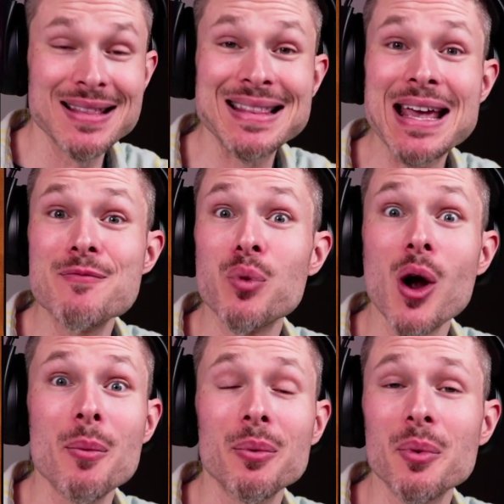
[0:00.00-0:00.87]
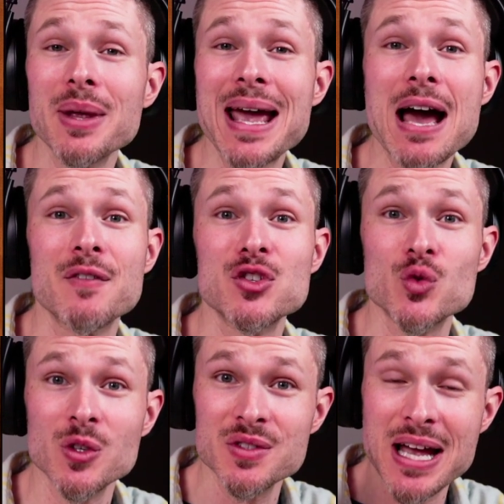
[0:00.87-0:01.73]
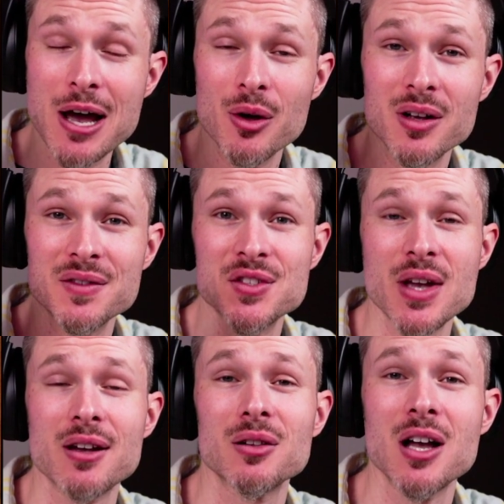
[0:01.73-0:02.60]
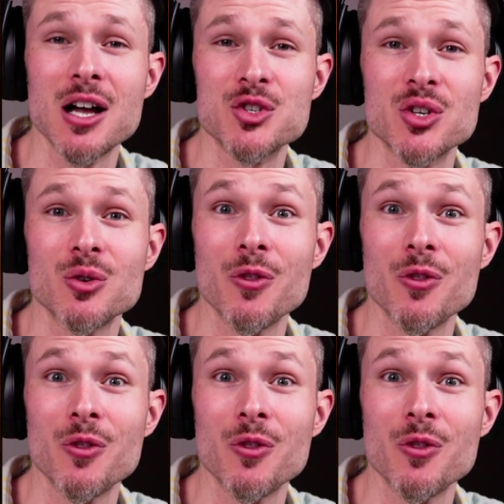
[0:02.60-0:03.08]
they probably haven't drilled down on the psychological